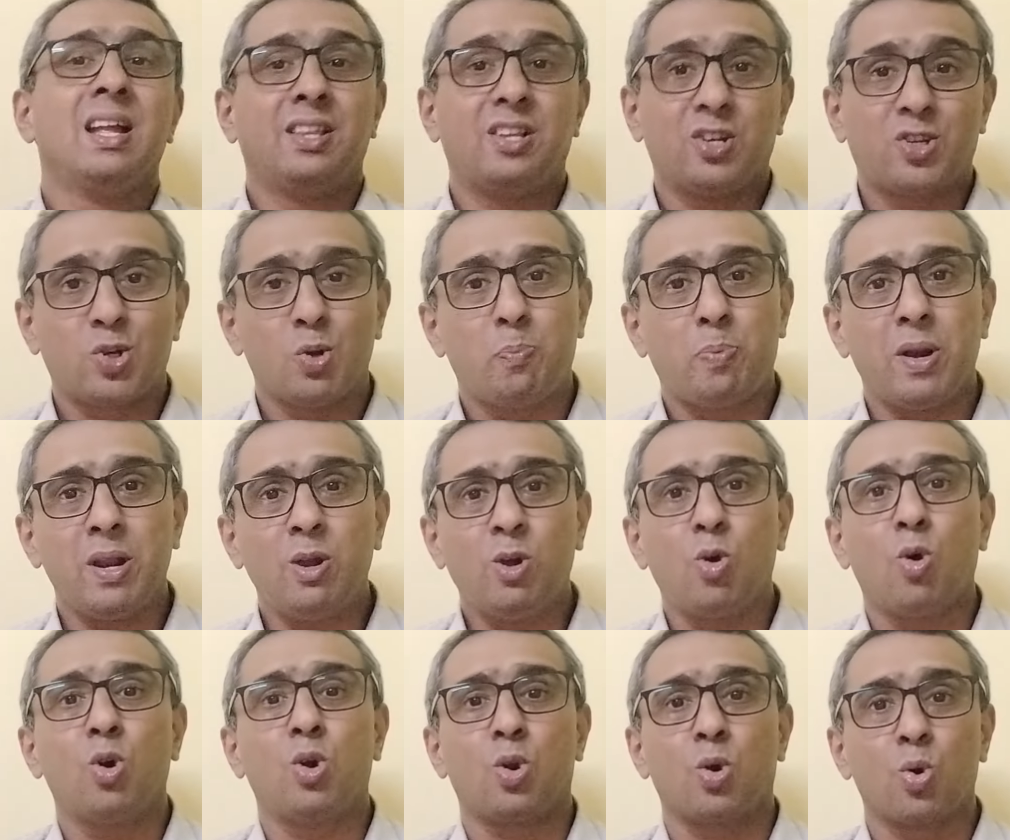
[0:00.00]
The Supreme
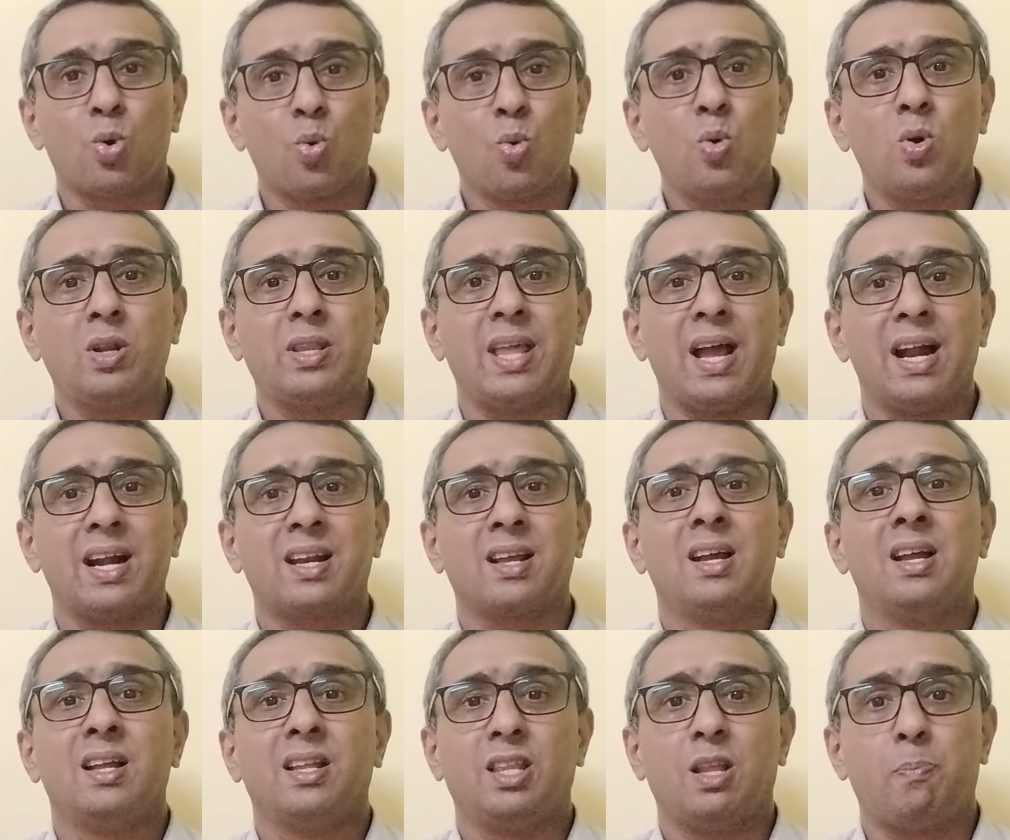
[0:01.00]
Court ruled
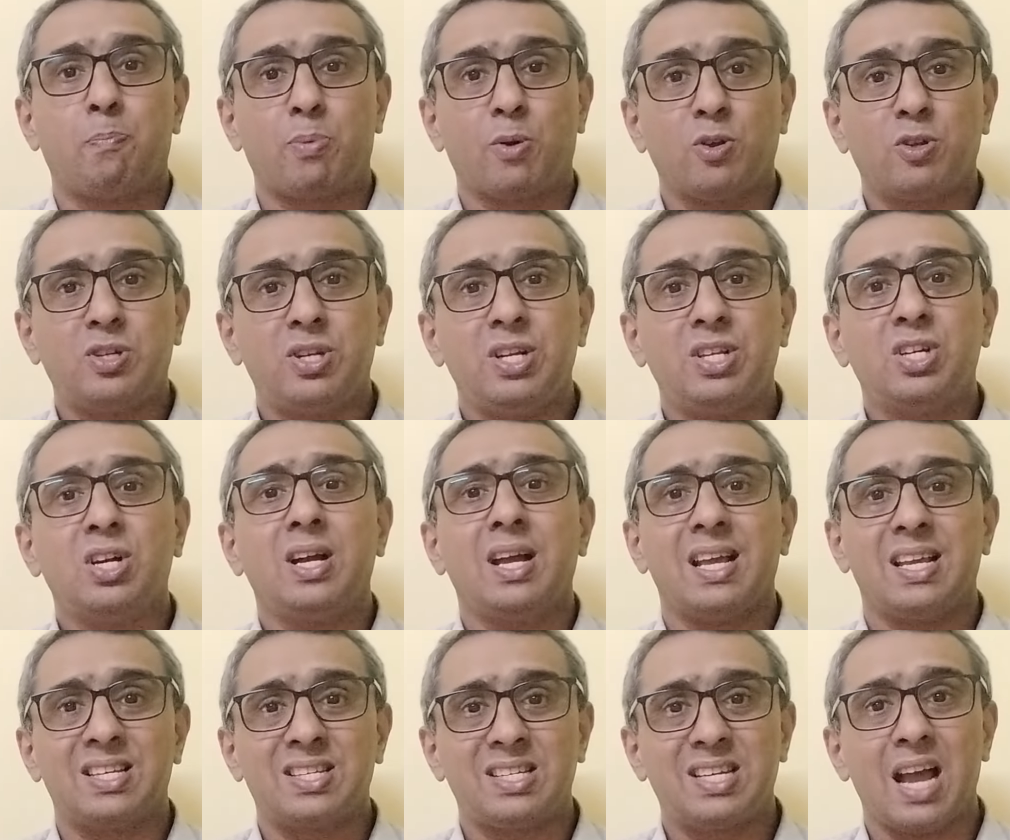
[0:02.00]
that the
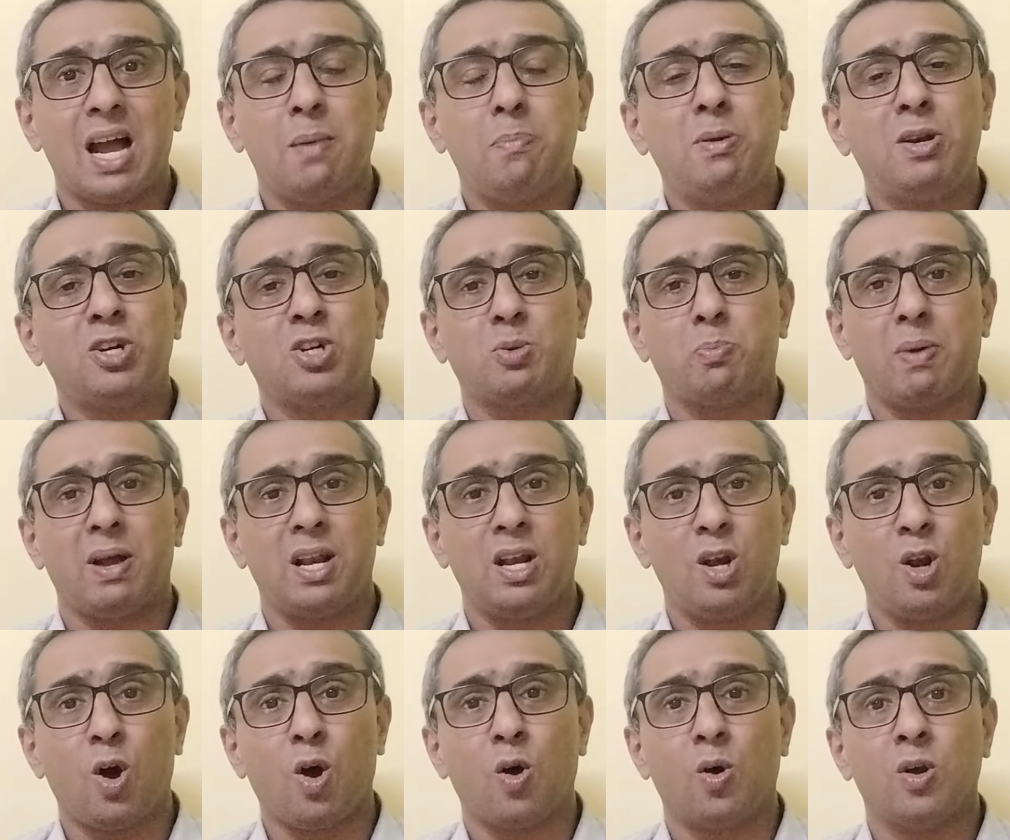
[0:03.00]
procedure established by
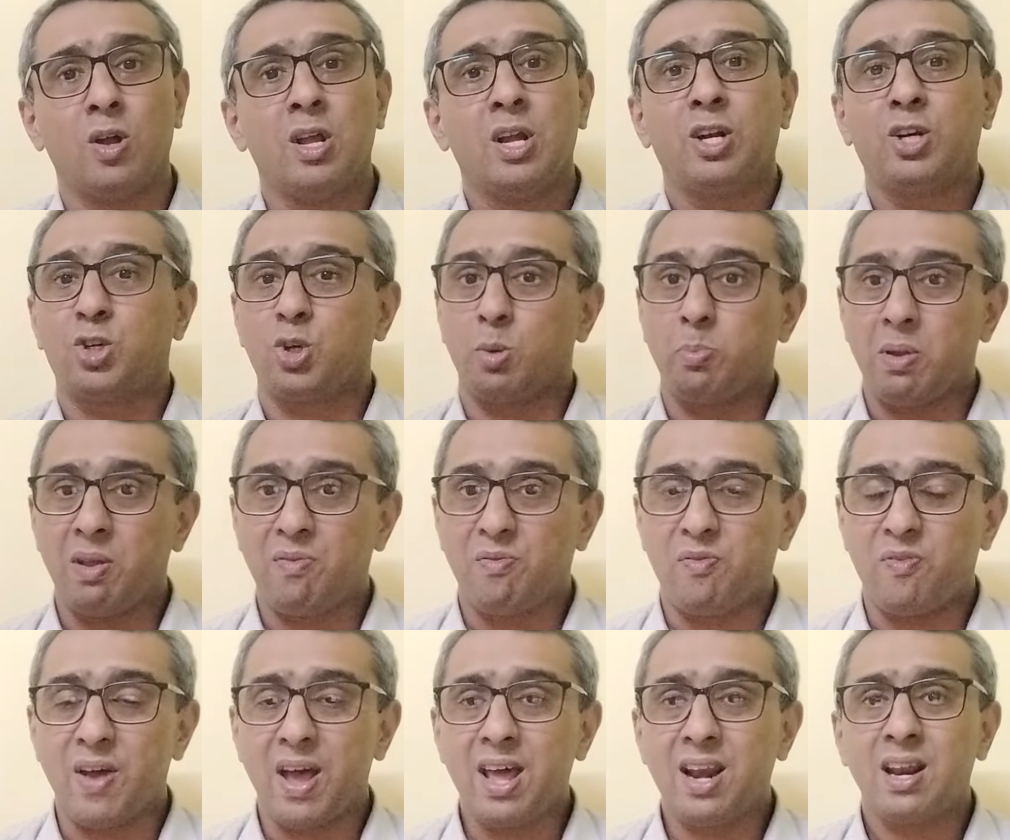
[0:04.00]
law should be
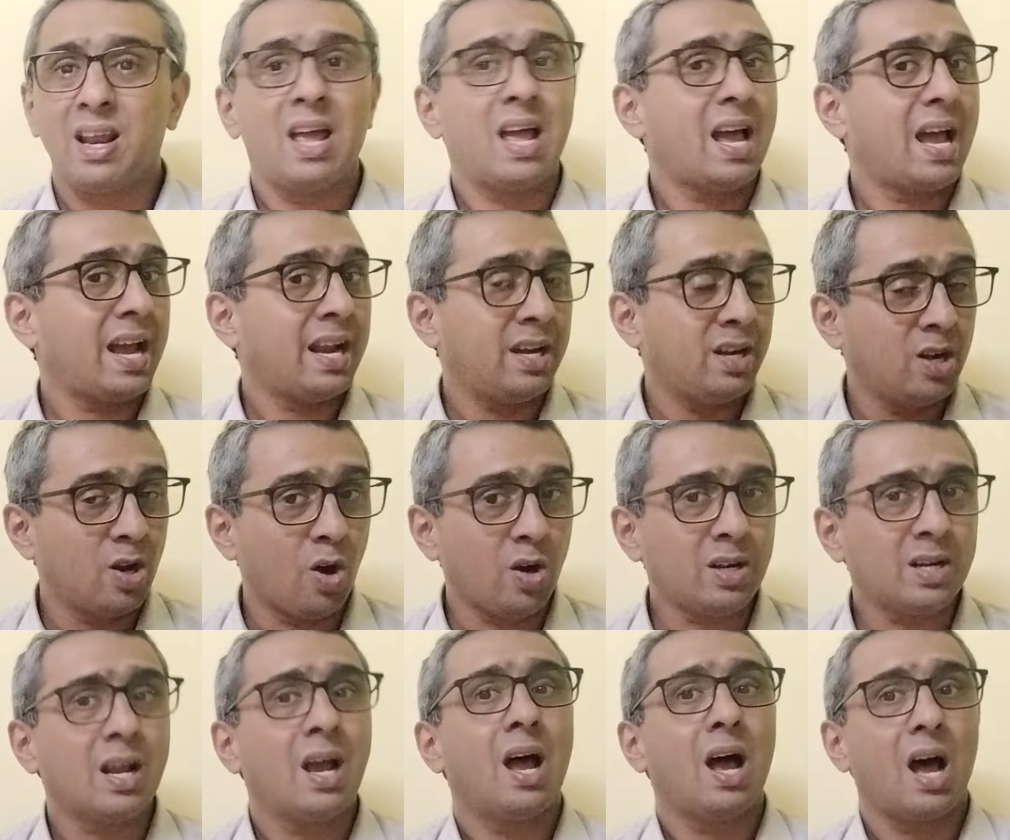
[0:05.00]
fair and
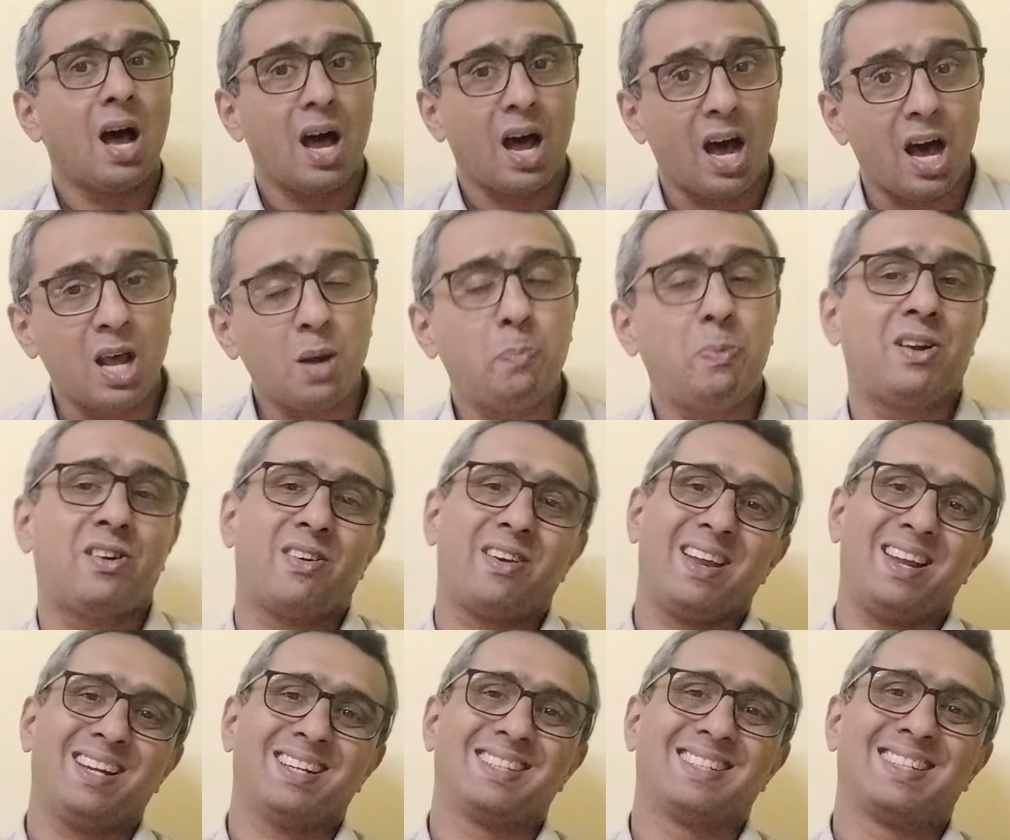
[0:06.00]
not
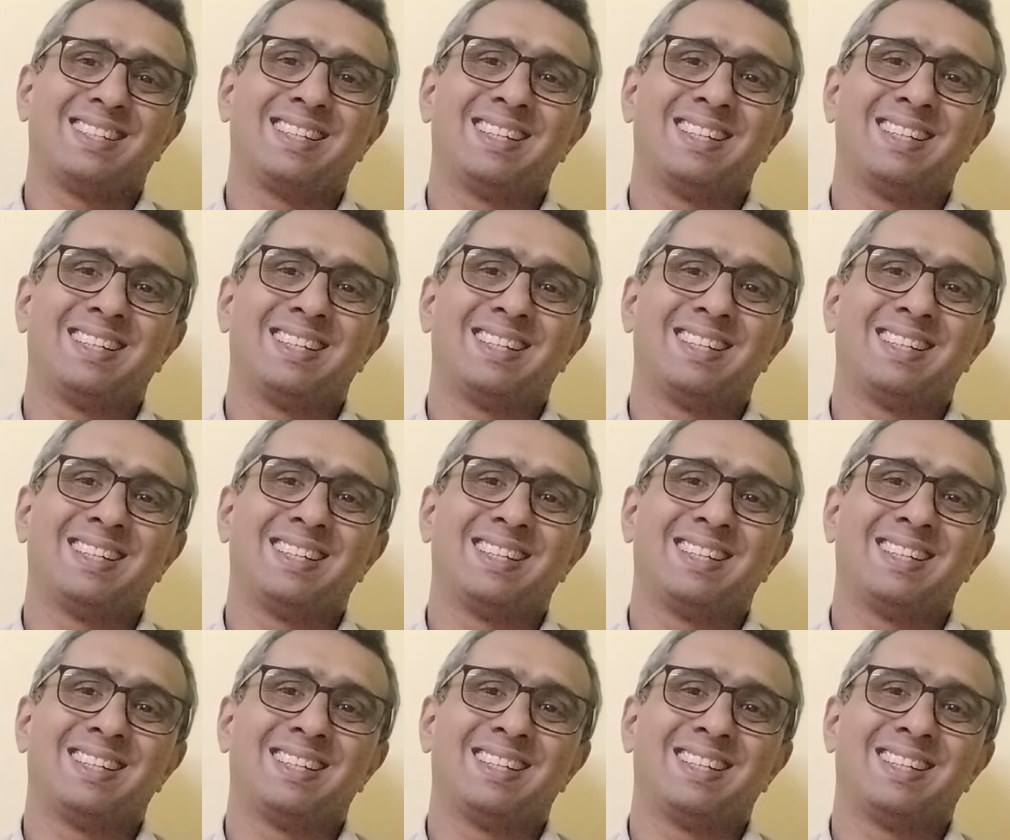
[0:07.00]
arbitrary.